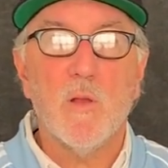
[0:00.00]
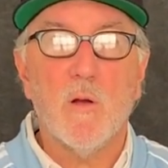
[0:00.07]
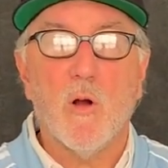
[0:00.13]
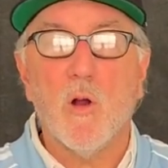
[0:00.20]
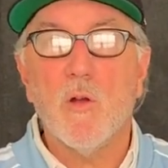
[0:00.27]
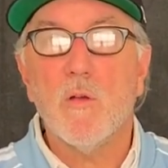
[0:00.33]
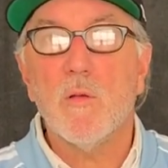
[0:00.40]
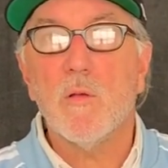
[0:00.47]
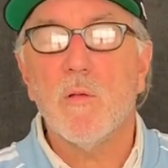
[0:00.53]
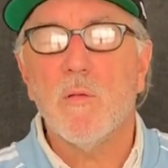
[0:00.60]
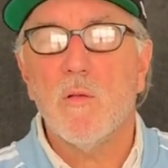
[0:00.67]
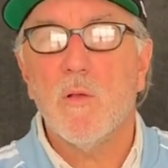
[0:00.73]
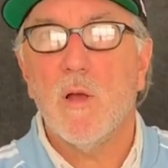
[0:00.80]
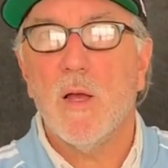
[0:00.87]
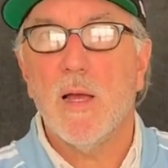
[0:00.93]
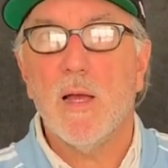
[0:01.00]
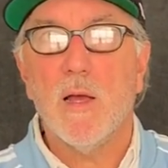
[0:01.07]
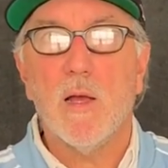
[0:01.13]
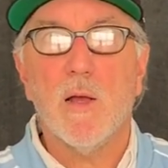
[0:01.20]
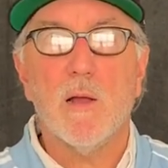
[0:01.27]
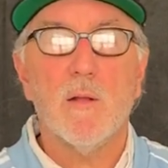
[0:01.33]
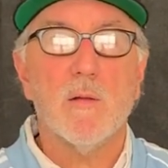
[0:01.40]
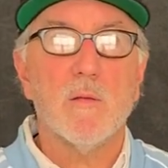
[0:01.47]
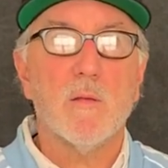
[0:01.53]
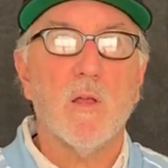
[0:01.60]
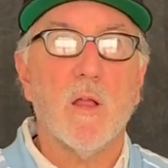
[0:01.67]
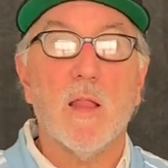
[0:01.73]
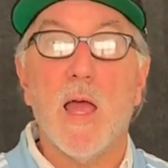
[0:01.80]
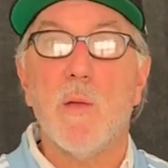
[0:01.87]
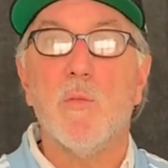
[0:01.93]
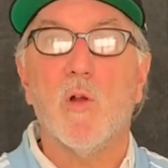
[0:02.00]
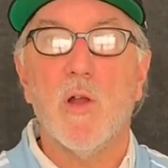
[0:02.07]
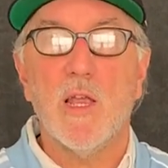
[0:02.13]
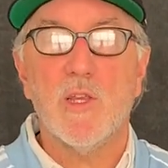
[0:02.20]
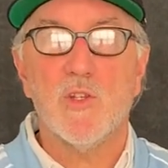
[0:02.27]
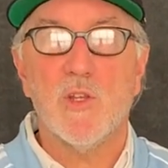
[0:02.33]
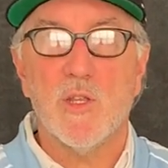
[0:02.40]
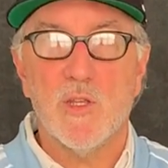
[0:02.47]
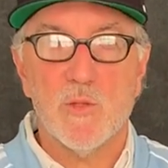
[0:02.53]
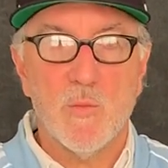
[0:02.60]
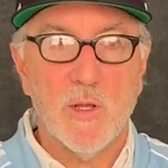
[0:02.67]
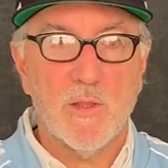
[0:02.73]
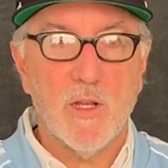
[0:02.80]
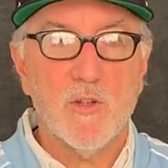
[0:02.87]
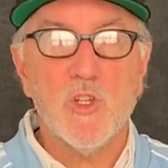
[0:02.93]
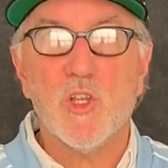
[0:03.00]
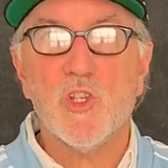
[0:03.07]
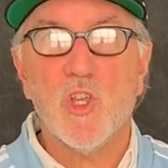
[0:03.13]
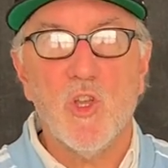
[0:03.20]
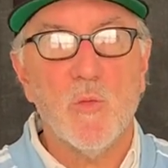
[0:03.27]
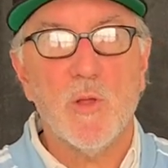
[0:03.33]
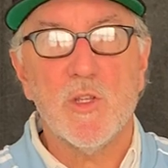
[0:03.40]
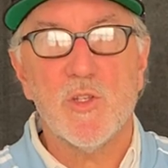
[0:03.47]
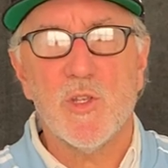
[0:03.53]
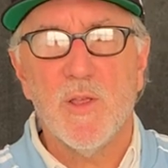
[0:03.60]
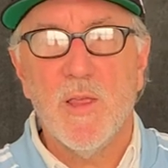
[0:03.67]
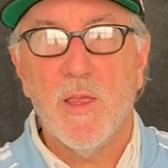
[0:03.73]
art collaborations, but they're just humans